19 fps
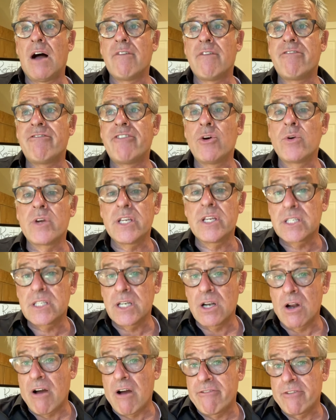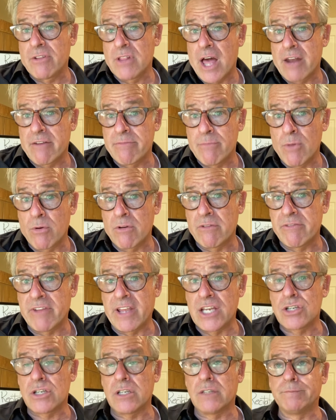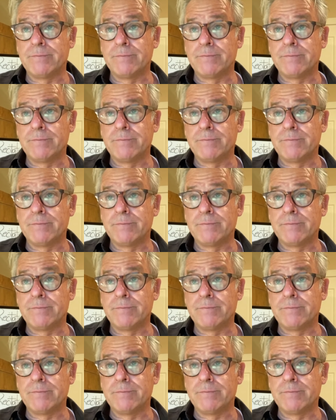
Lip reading: focus and an awful lot of motivation.